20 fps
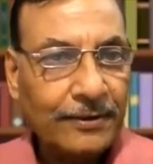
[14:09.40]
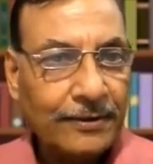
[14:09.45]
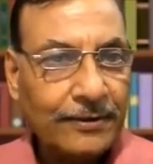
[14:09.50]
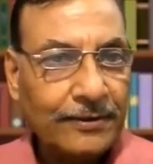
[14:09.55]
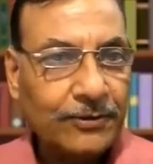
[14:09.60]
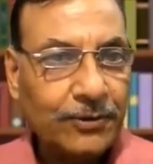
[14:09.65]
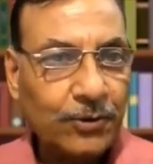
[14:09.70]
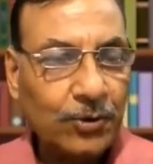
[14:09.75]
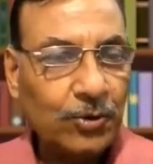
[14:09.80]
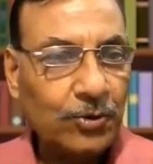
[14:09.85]

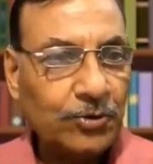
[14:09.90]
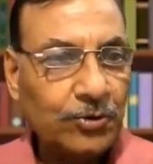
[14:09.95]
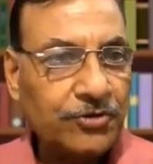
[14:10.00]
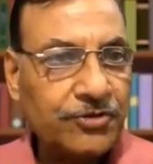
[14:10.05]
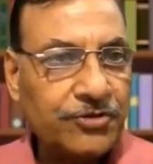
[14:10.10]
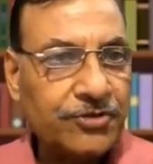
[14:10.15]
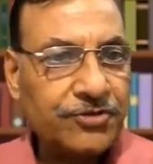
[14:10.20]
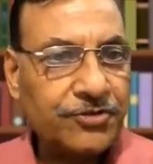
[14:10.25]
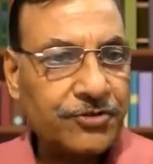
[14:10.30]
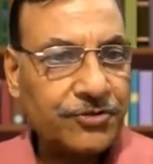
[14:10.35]
So
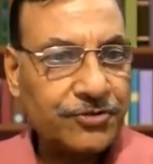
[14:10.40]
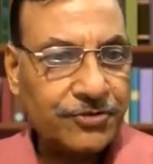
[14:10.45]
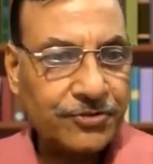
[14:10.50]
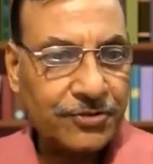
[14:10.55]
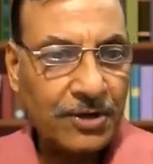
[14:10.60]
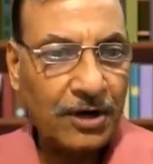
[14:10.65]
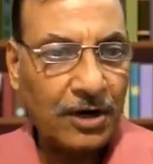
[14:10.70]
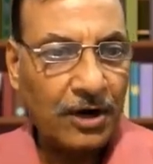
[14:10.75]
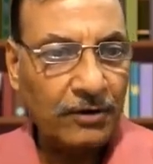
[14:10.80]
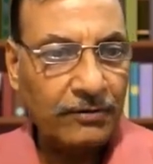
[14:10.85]
this is
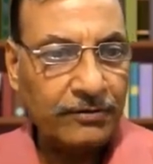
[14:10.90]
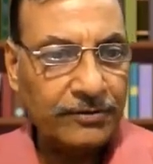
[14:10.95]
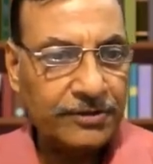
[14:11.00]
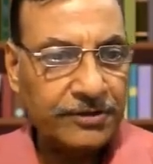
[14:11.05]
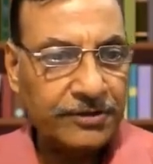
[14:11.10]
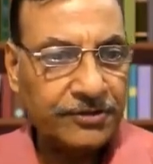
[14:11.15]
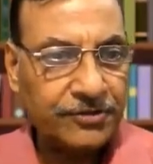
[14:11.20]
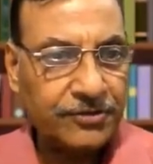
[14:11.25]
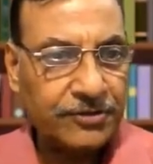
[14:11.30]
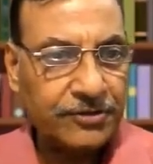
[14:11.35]
how it
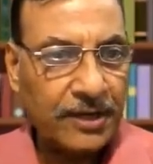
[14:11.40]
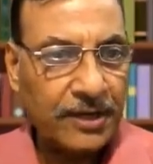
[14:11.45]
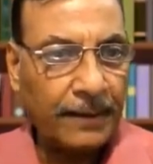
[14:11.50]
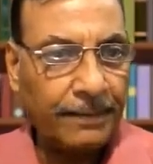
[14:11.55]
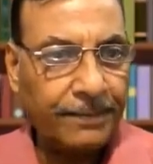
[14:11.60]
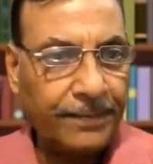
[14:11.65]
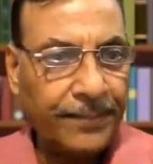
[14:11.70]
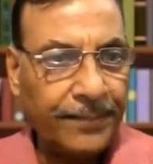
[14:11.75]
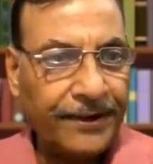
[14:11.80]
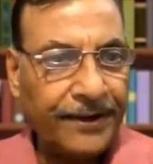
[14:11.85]
is
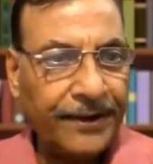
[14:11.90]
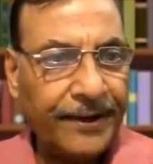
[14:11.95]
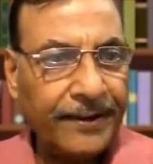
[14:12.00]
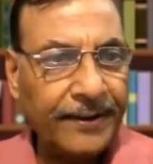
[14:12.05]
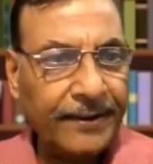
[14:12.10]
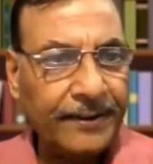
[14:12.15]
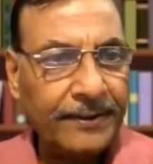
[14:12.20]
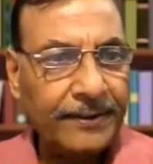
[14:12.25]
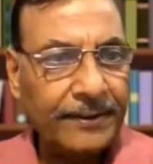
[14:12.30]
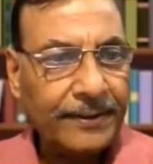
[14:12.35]

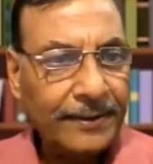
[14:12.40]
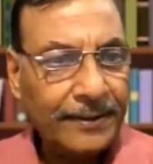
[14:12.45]
happening.